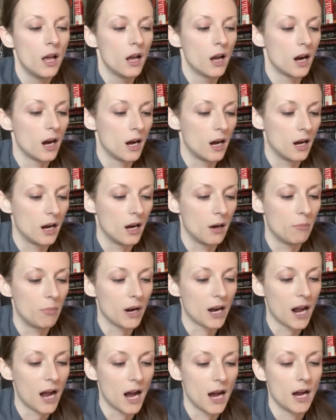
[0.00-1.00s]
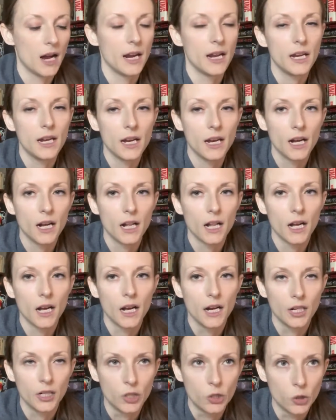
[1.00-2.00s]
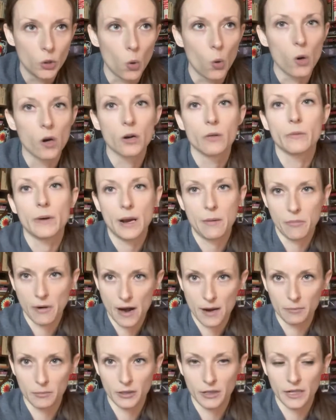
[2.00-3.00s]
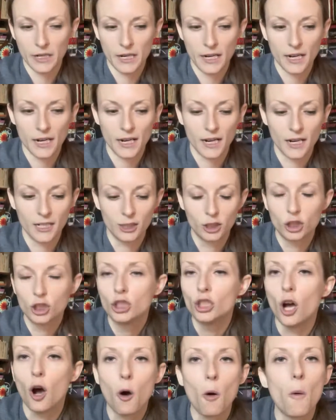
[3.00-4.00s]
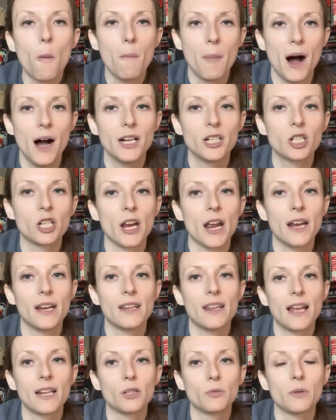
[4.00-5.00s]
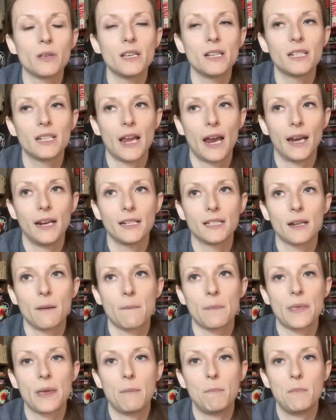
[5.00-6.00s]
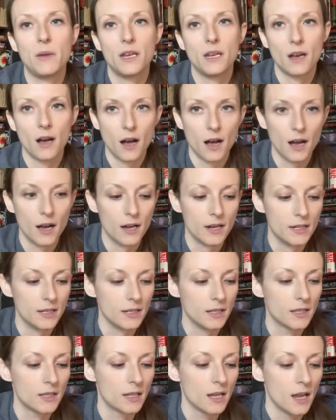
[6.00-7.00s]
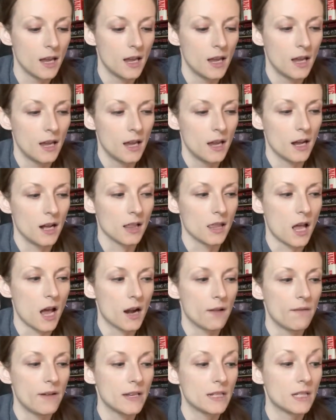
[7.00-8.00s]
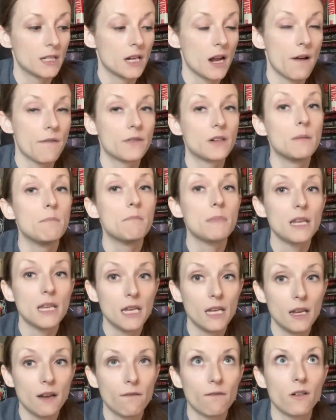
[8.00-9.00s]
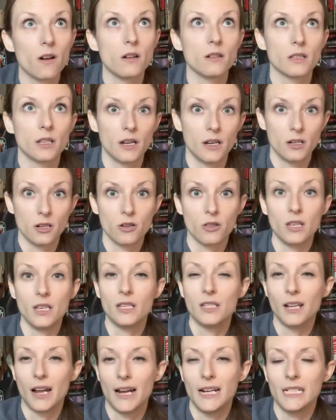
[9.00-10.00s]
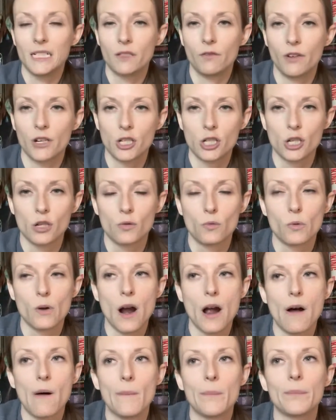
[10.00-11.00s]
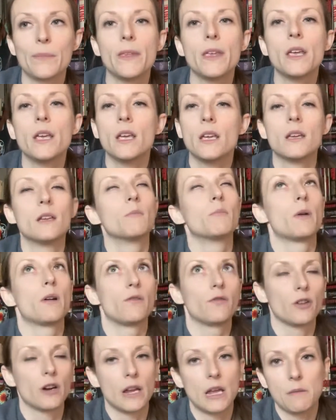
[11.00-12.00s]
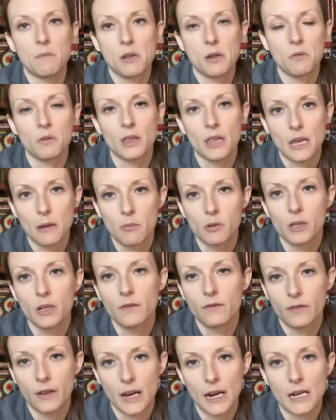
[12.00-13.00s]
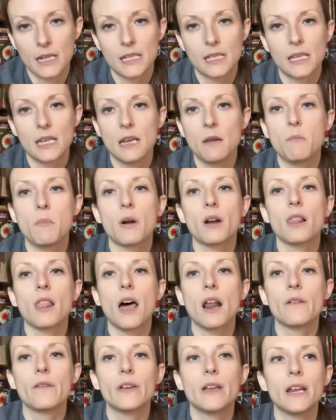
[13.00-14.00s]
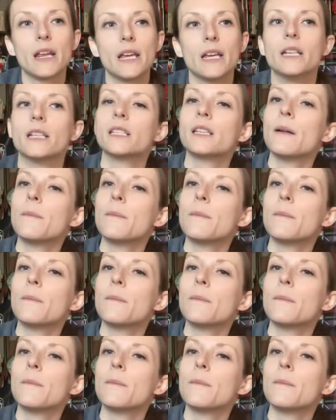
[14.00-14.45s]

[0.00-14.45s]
But I adore Ray Bradbury so much, and that's really saying something because a lot of his stuff to me falls under the science fiction realm, but for him he would label it fantasy. But a lot of it is